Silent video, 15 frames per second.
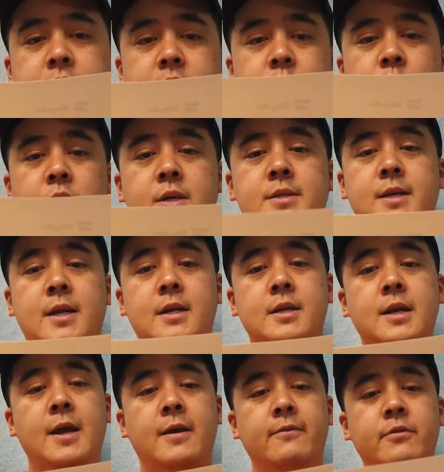says, we're excited
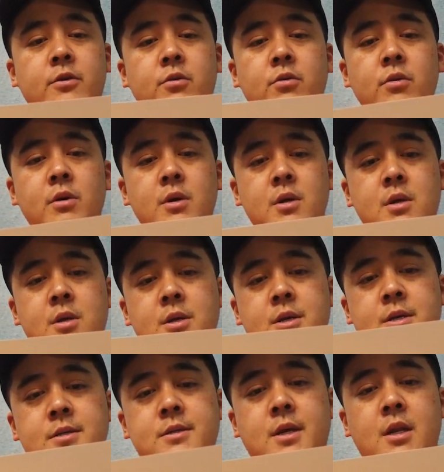to have you.
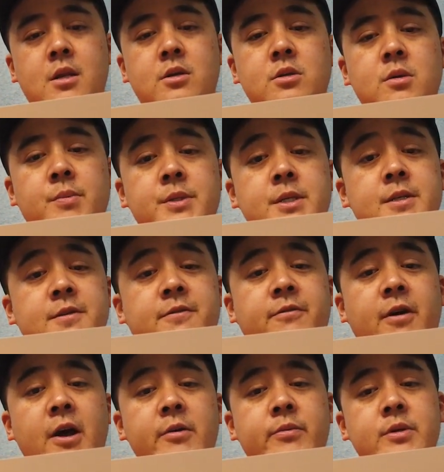Skydio 2 presents
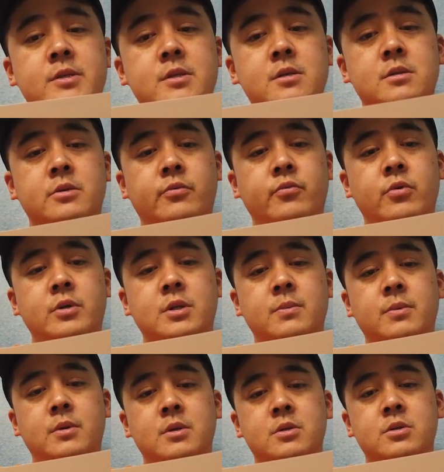5+ years of work to
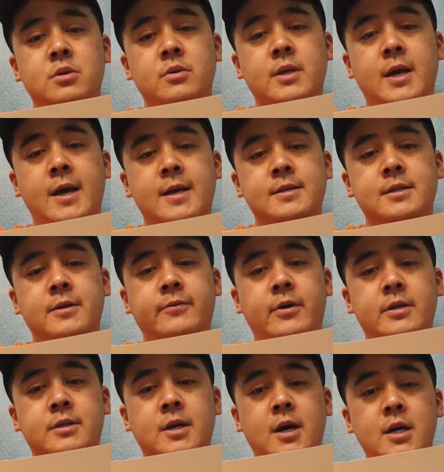build a drone that has enough
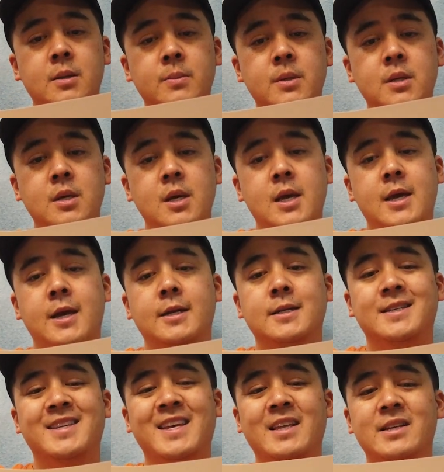autonomy and
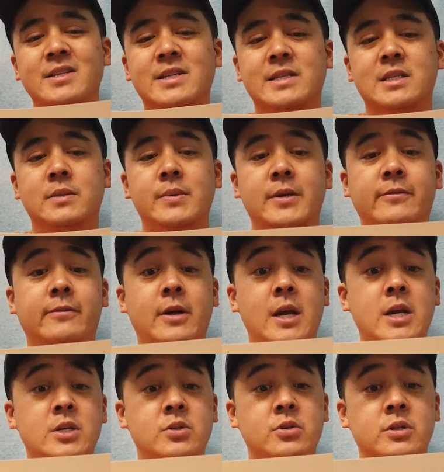intelligence to make
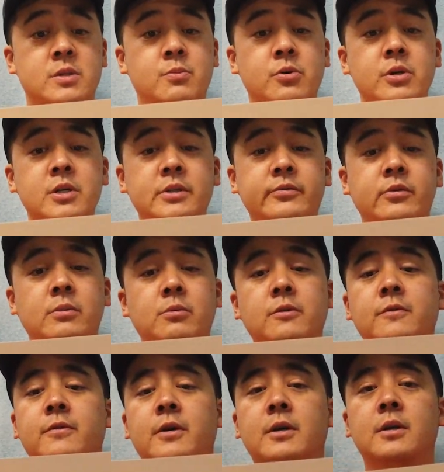flying drones more useful,
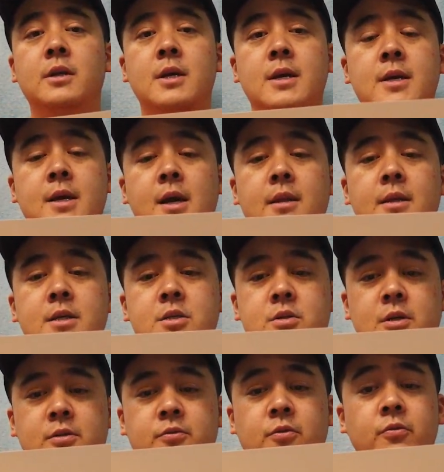more fun, and less
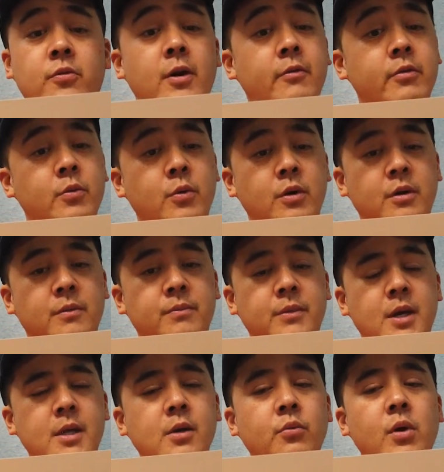stressful for everyone.
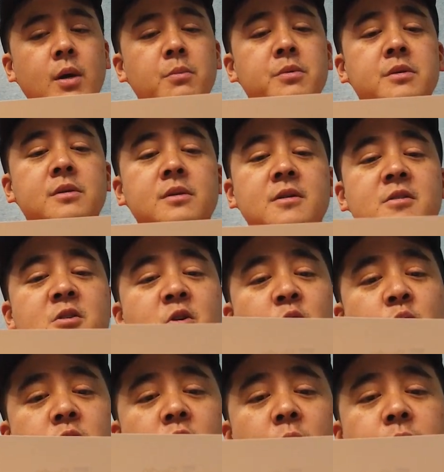Hey, that rhymes.
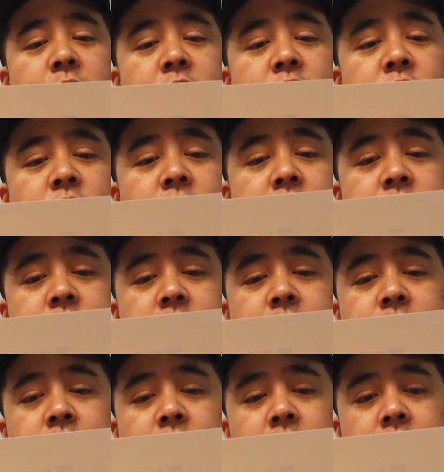We hope that you'll agree as you get
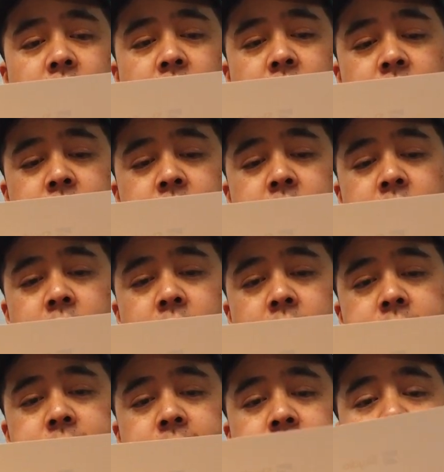flying.
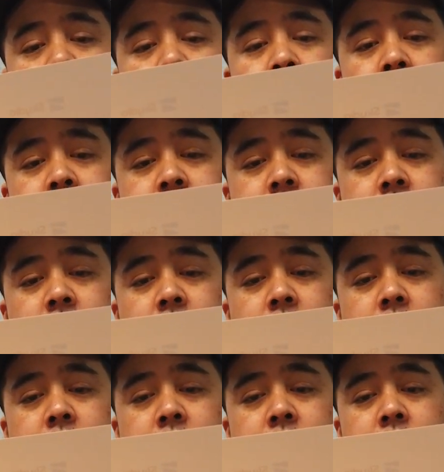Okay, safety operation
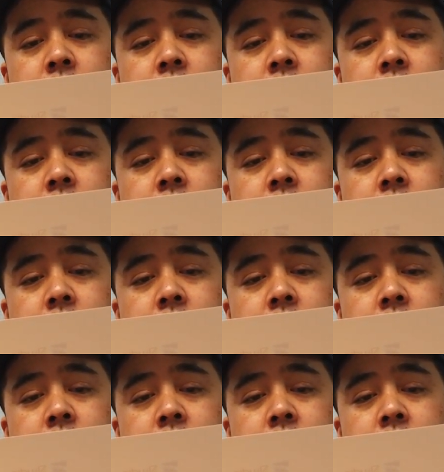guide.